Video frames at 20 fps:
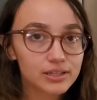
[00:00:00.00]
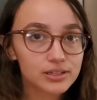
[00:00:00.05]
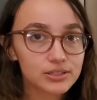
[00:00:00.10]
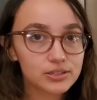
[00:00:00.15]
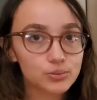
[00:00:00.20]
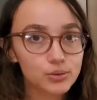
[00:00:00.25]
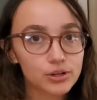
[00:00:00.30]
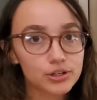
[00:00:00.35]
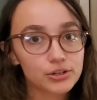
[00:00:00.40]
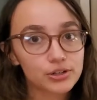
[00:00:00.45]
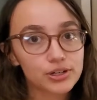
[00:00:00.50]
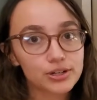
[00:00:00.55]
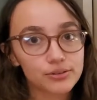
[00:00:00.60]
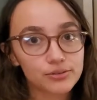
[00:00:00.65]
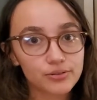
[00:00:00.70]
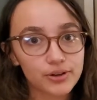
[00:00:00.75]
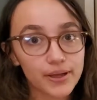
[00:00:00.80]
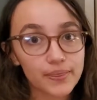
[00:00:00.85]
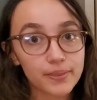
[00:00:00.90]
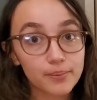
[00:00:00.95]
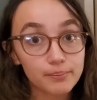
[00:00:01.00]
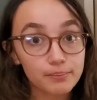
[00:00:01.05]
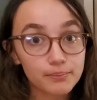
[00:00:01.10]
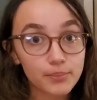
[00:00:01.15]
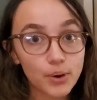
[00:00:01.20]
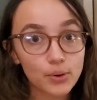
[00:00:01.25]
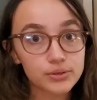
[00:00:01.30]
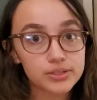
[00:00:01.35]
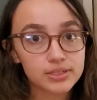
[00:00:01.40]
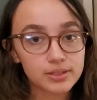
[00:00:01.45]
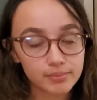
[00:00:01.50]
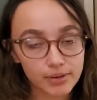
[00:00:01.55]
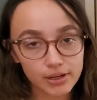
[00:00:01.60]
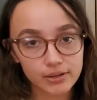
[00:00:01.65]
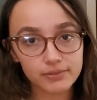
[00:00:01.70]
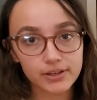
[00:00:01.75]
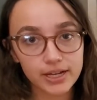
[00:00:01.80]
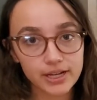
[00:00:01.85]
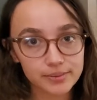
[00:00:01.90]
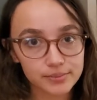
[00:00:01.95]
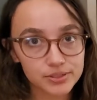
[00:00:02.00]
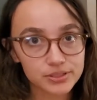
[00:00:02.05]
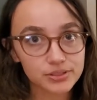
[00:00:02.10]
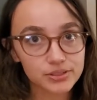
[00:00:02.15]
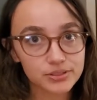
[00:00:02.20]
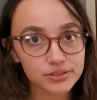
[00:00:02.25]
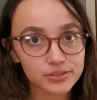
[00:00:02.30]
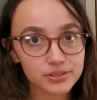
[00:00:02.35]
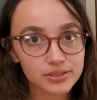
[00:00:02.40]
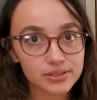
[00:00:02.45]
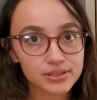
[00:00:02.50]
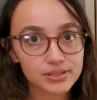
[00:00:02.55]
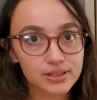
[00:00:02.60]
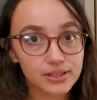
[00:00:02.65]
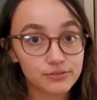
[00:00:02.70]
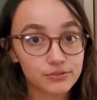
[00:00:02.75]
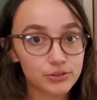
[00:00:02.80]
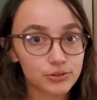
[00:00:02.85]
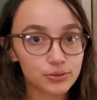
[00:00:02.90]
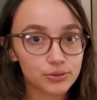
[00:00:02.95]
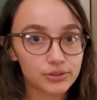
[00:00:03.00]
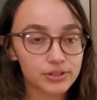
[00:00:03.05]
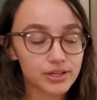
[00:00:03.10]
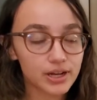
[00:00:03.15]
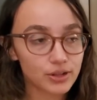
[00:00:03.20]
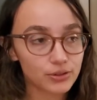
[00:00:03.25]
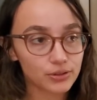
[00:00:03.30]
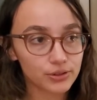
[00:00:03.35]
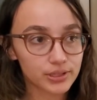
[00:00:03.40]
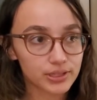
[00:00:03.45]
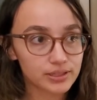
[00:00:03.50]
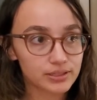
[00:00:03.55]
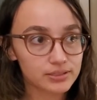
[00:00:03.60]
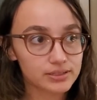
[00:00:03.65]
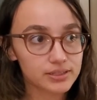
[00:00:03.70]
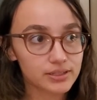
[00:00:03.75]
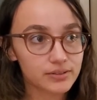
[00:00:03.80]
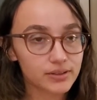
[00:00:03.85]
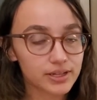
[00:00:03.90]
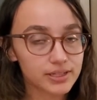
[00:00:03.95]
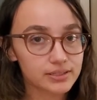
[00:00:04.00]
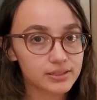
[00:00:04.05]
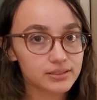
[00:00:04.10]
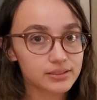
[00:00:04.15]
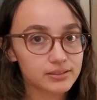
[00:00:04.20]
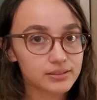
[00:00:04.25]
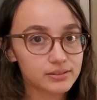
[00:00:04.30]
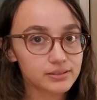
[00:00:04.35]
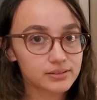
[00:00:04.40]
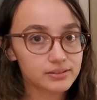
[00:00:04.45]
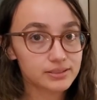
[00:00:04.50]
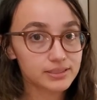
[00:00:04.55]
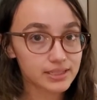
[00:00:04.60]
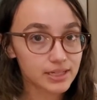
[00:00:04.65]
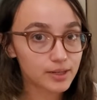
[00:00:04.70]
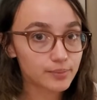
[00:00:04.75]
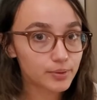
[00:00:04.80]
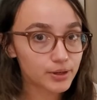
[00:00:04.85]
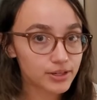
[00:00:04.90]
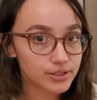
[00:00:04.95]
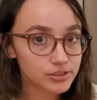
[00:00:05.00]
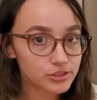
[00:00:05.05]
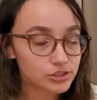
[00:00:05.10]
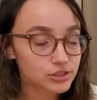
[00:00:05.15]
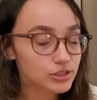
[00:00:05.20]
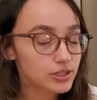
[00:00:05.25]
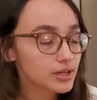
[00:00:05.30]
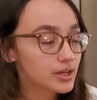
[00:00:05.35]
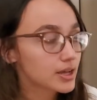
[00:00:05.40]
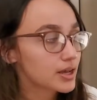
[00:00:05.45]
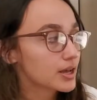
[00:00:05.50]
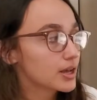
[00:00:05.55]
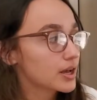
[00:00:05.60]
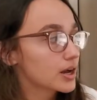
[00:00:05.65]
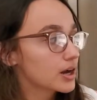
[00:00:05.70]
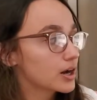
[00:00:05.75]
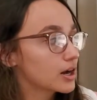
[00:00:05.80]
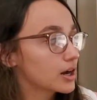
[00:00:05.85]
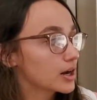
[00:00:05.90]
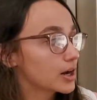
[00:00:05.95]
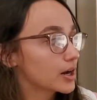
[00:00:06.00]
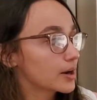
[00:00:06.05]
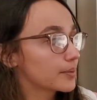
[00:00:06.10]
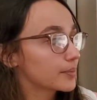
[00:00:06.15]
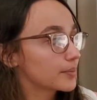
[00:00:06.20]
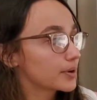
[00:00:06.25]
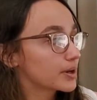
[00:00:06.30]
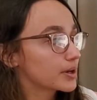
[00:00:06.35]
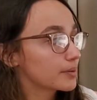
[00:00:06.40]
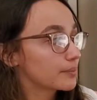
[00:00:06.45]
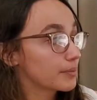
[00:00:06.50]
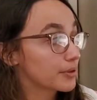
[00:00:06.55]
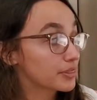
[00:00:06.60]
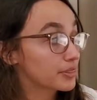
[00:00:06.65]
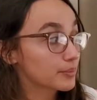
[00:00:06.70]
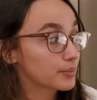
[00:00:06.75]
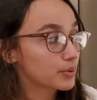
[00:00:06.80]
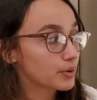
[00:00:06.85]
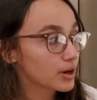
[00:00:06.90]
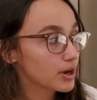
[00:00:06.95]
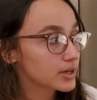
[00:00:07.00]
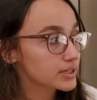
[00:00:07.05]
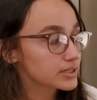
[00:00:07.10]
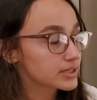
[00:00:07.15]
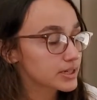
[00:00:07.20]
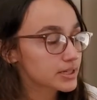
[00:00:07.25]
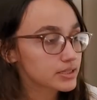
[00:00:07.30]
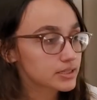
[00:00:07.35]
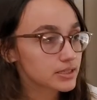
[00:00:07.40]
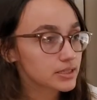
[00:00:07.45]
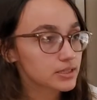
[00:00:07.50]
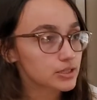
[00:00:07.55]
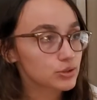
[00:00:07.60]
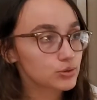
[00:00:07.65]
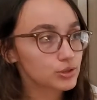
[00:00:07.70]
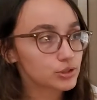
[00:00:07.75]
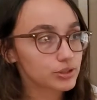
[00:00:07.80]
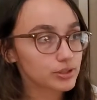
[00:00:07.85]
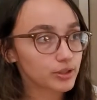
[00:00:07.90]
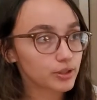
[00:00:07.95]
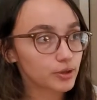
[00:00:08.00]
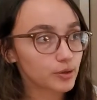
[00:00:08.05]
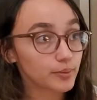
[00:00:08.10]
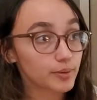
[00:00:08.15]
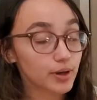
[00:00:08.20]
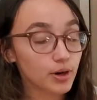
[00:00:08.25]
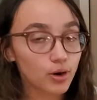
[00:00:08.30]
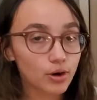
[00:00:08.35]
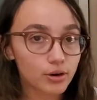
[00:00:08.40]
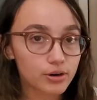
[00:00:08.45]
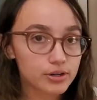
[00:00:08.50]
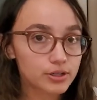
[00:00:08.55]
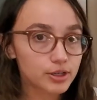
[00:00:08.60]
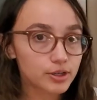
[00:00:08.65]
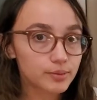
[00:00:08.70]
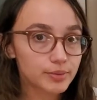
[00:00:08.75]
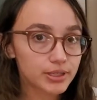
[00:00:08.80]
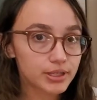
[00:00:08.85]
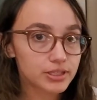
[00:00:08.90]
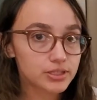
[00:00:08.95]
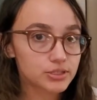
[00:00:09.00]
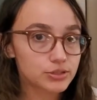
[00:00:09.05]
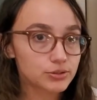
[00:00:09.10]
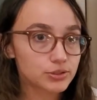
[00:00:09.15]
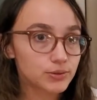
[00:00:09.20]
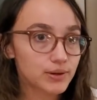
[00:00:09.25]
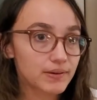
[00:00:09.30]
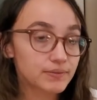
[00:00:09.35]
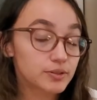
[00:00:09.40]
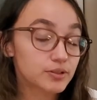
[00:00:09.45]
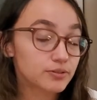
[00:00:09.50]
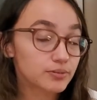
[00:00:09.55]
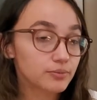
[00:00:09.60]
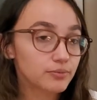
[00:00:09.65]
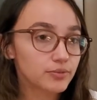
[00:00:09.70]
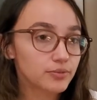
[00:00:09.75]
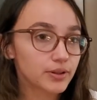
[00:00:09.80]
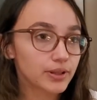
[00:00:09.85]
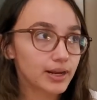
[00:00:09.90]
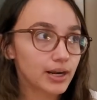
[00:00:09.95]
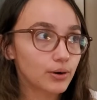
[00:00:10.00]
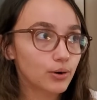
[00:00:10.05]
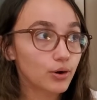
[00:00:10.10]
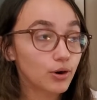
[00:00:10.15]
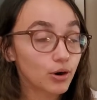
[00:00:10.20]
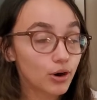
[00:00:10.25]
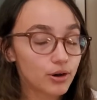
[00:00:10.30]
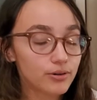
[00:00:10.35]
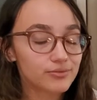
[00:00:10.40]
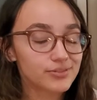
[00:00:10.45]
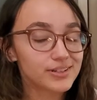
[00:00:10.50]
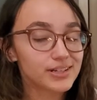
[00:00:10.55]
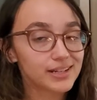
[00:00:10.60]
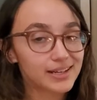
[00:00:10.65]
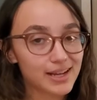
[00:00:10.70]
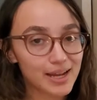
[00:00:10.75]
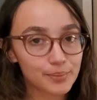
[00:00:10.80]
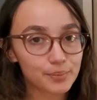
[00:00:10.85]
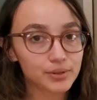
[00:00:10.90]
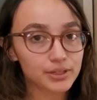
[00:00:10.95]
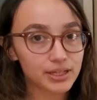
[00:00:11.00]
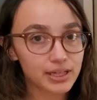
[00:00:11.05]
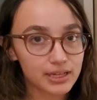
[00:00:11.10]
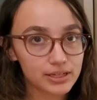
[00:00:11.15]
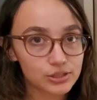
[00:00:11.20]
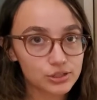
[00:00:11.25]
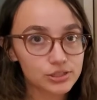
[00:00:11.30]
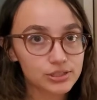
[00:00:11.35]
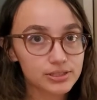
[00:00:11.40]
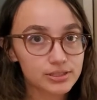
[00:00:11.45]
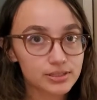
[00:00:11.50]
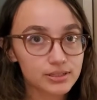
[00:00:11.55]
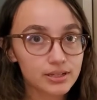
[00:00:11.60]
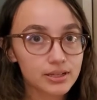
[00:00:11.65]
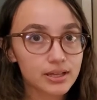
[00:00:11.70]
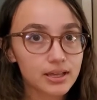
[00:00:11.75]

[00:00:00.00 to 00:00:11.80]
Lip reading: is where you're going to find the most amount of hamsters if you're not looking to dig a bunch. But the process is usually a little bit harder because you do have to fill out often an application